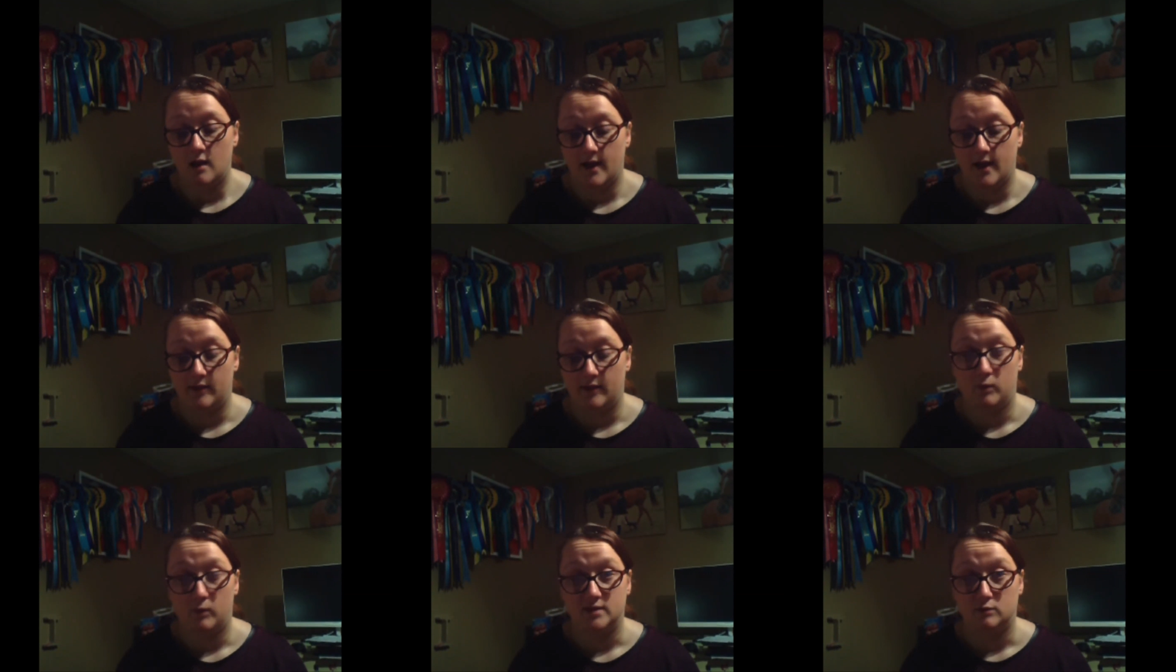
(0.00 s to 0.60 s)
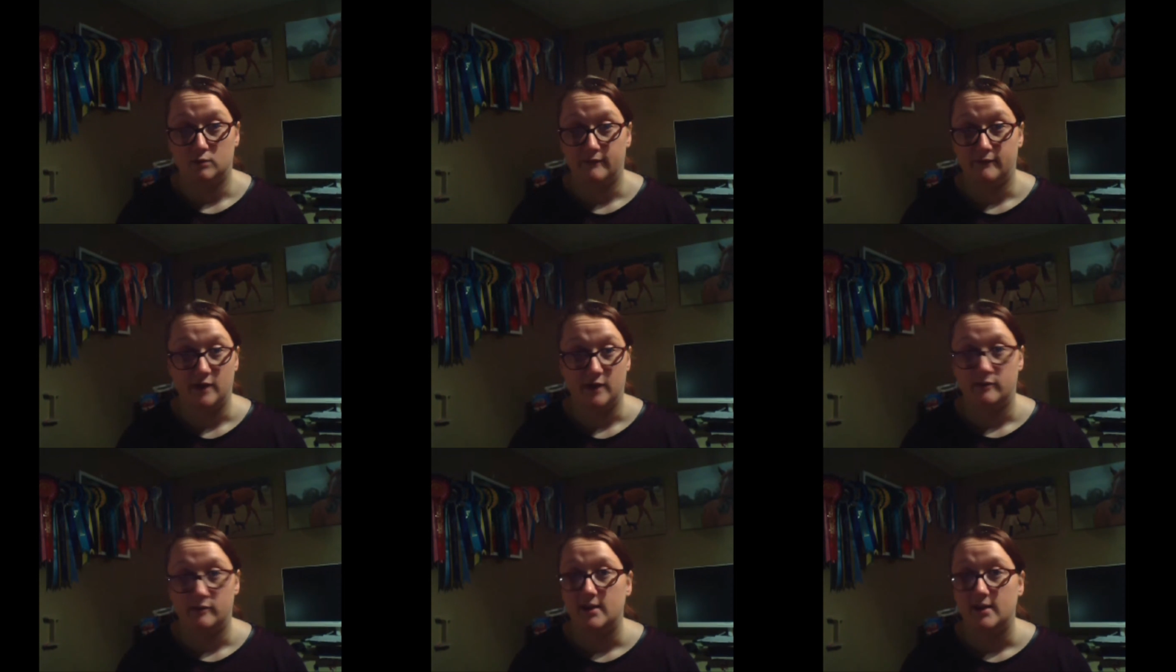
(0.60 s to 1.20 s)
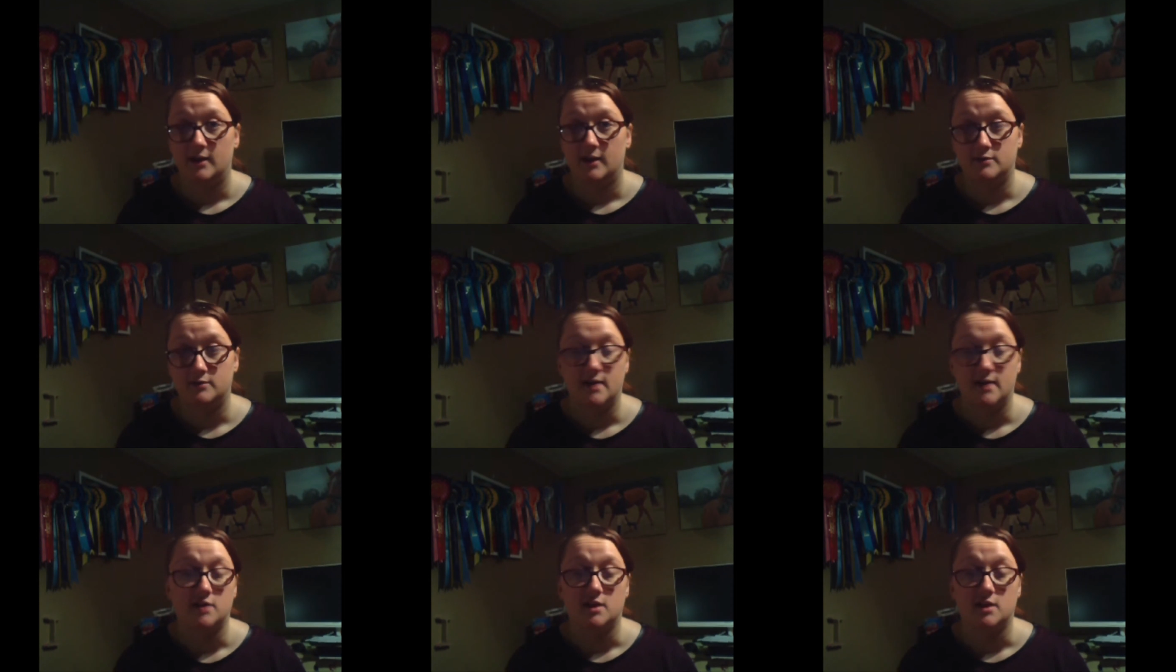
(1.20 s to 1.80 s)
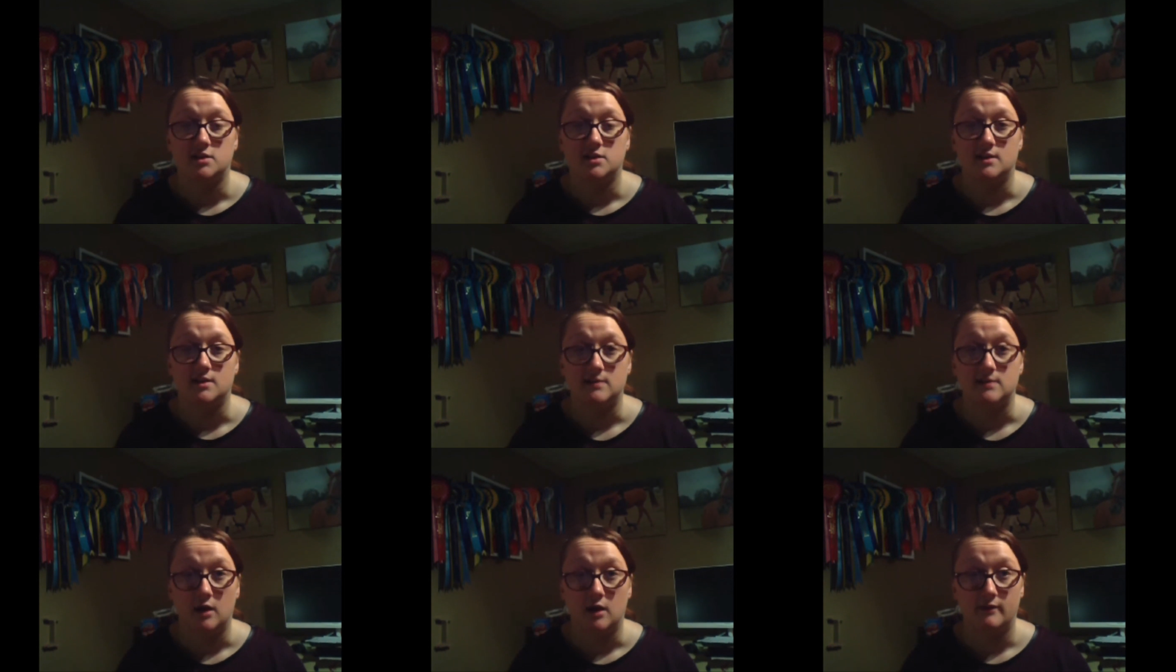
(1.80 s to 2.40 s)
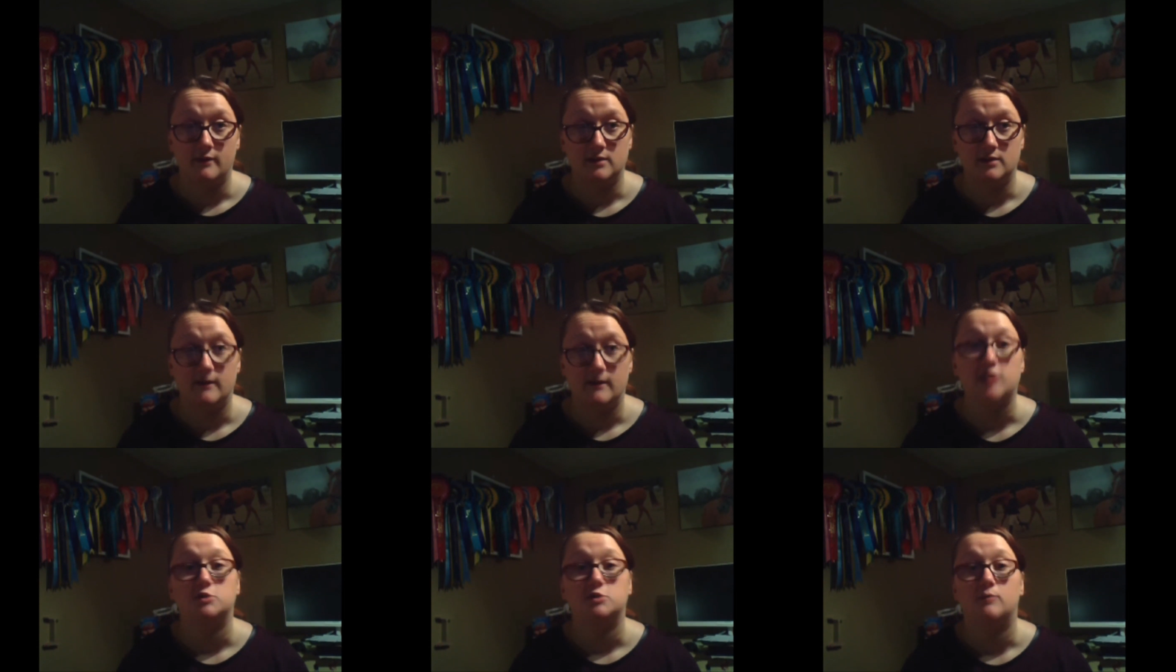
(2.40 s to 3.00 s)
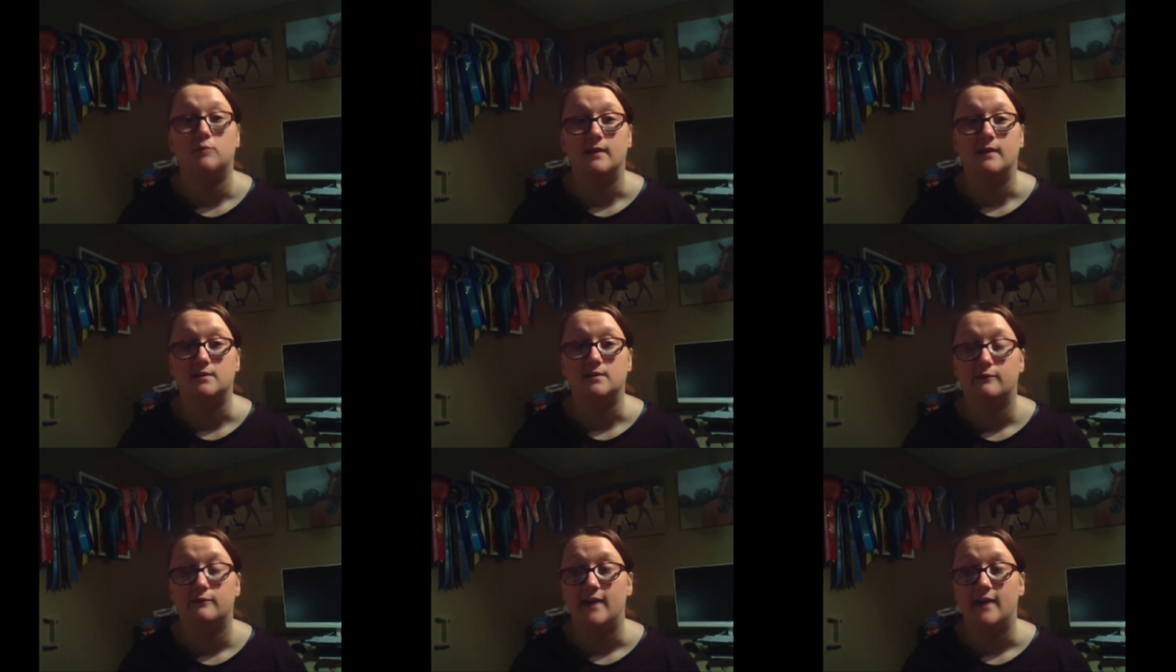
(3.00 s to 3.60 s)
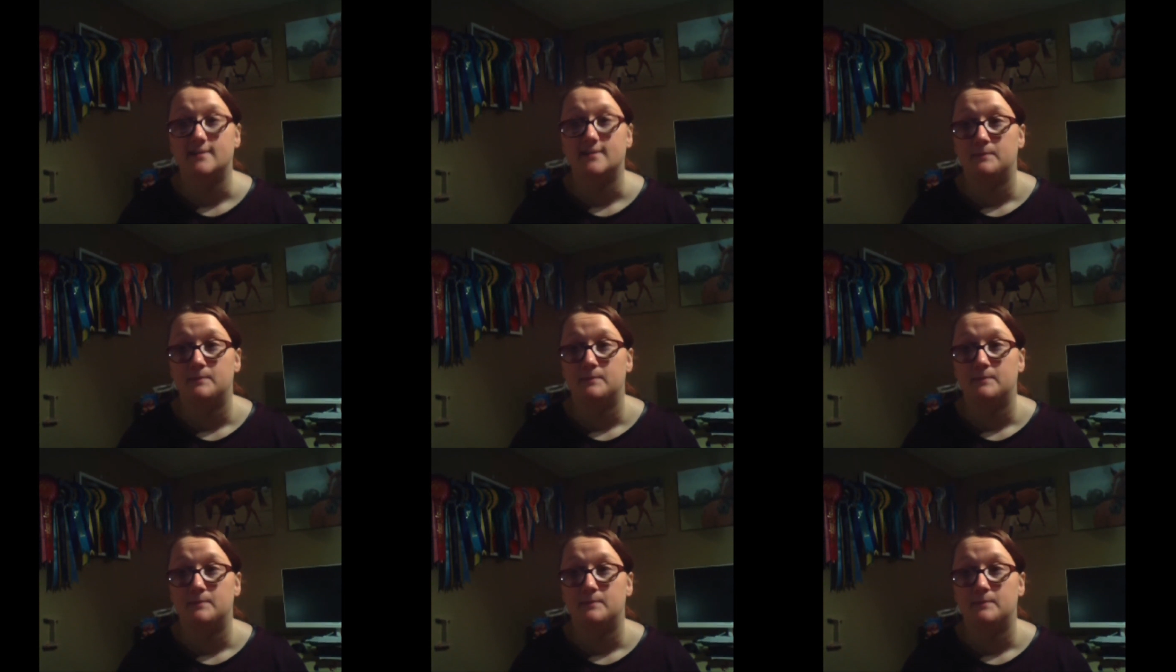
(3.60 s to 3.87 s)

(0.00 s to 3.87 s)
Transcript: and the ones that are found regularly on search engines, are these factual ones. In fact,